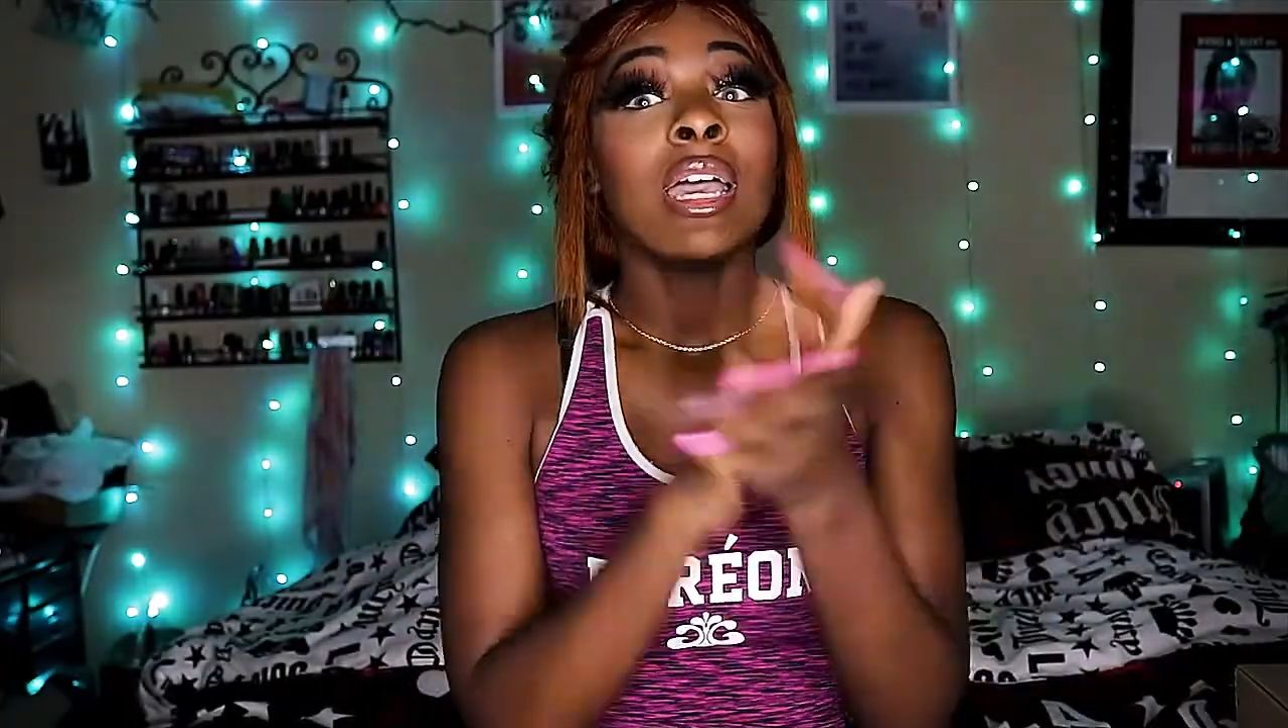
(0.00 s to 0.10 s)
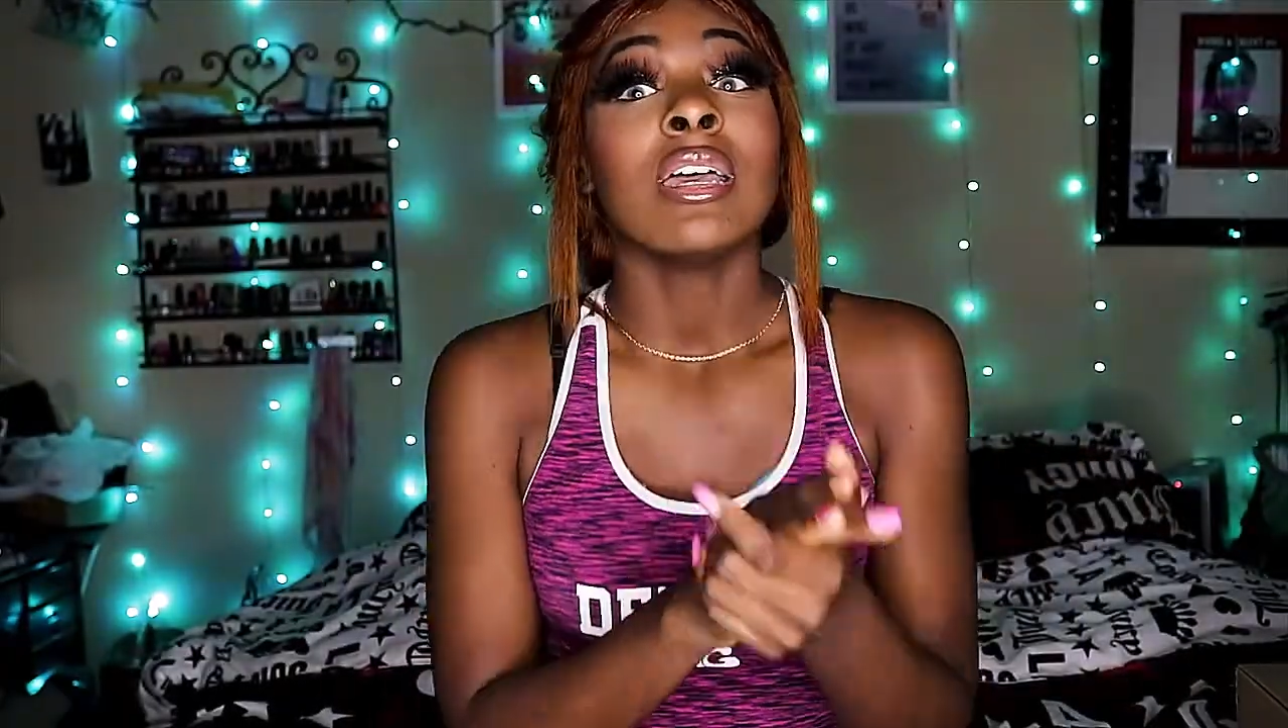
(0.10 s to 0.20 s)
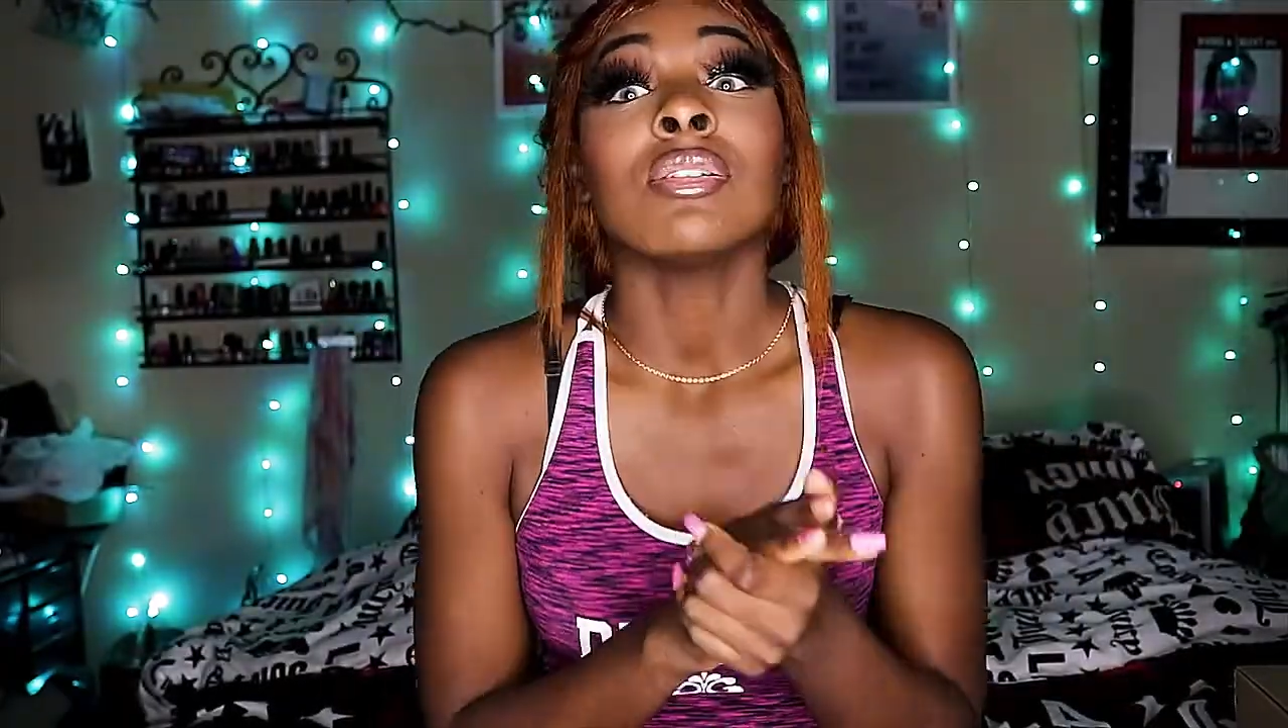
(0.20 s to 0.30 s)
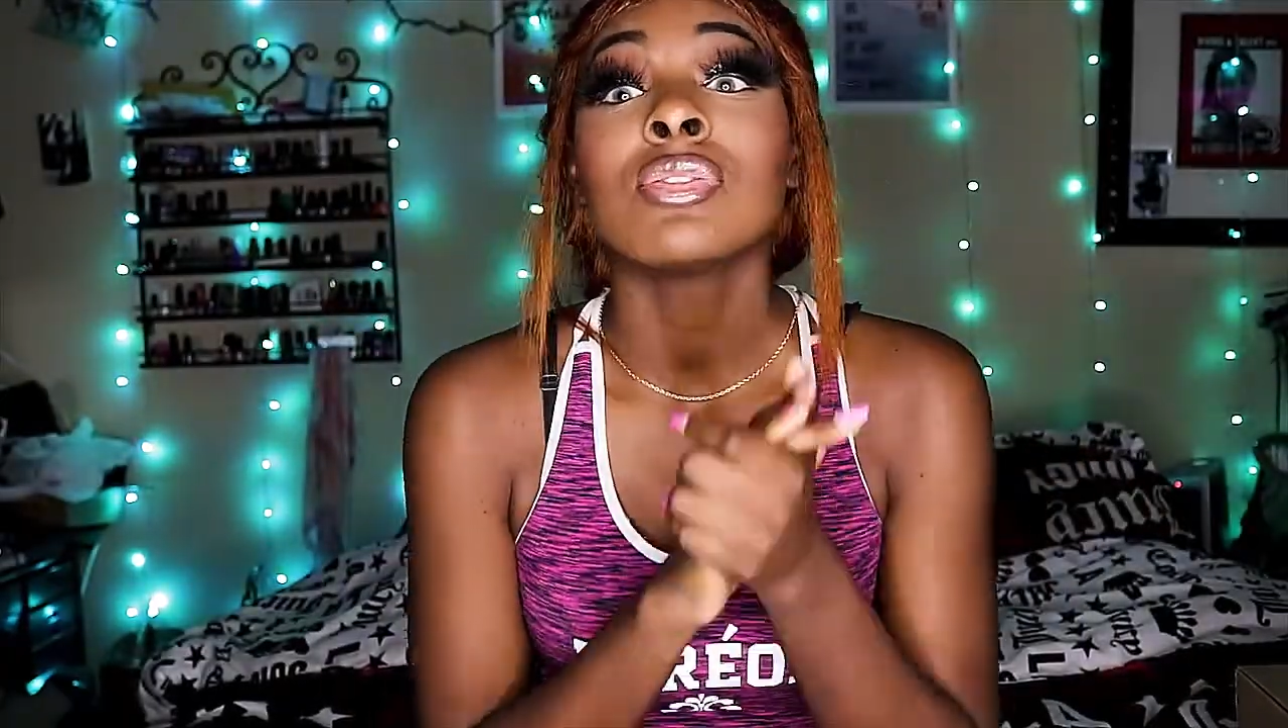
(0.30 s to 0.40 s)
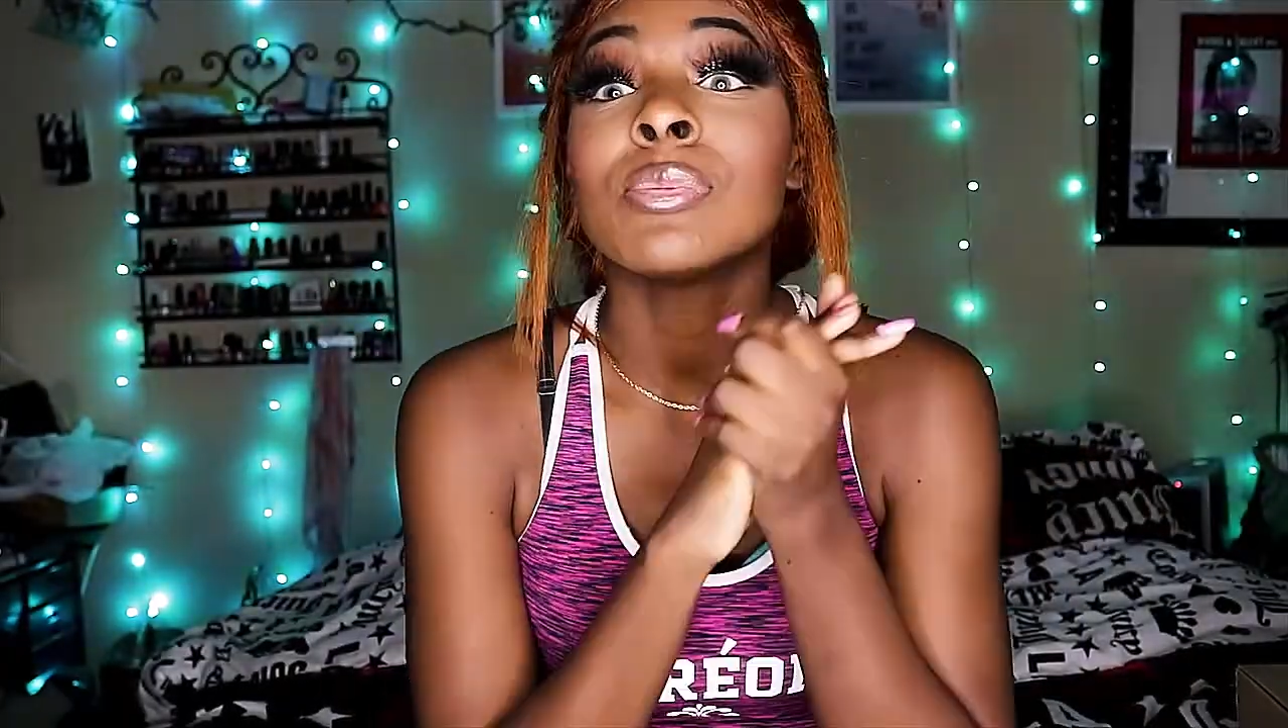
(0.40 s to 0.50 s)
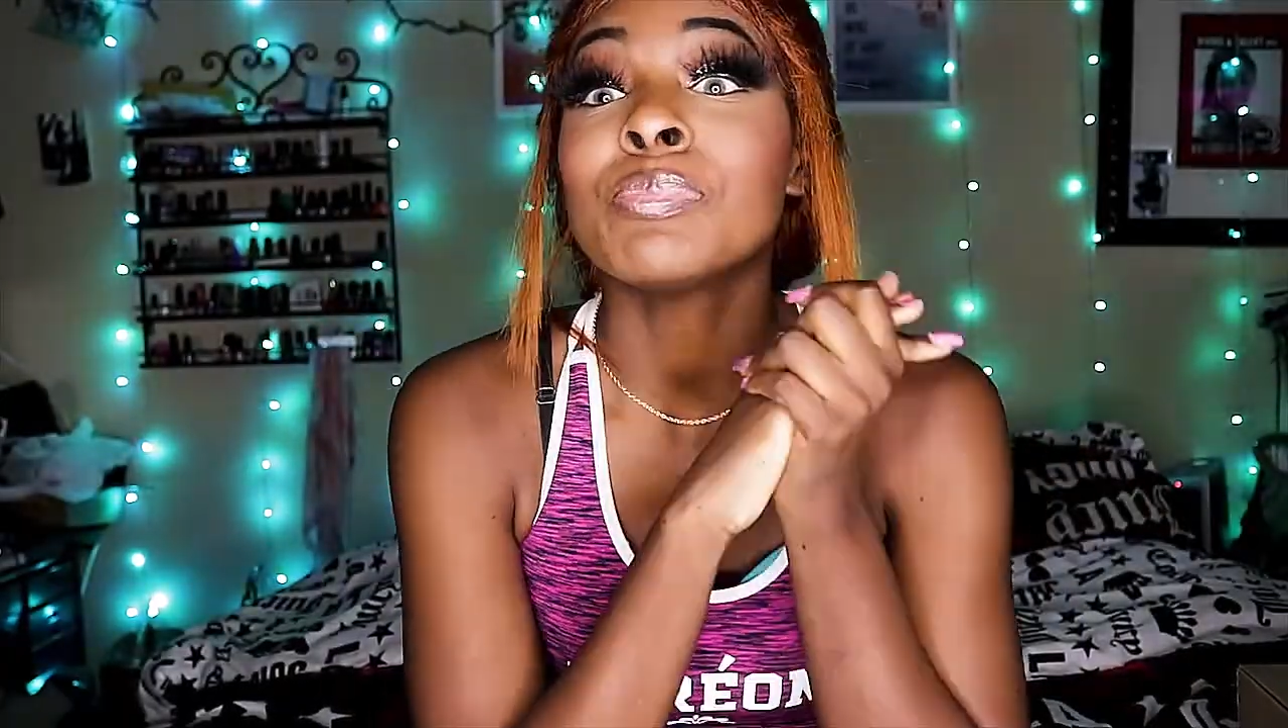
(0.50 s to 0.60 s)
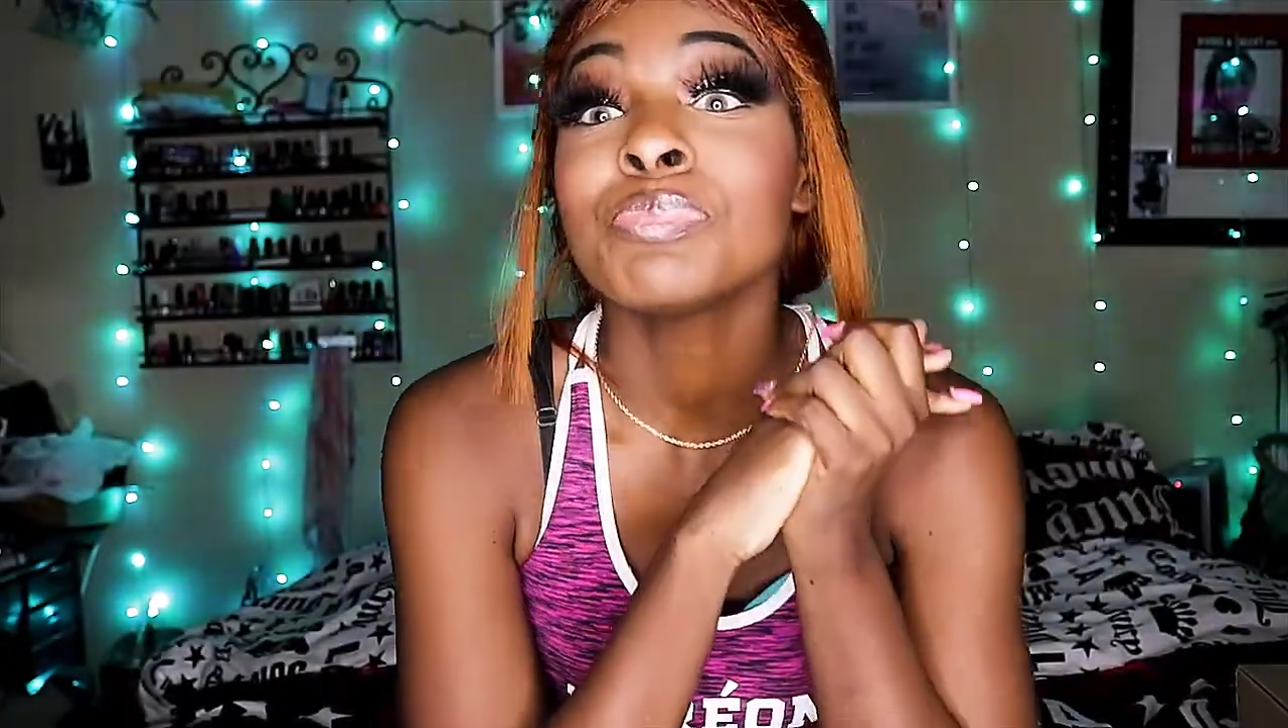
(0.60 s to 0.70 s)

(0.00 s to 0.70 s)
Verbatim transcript: if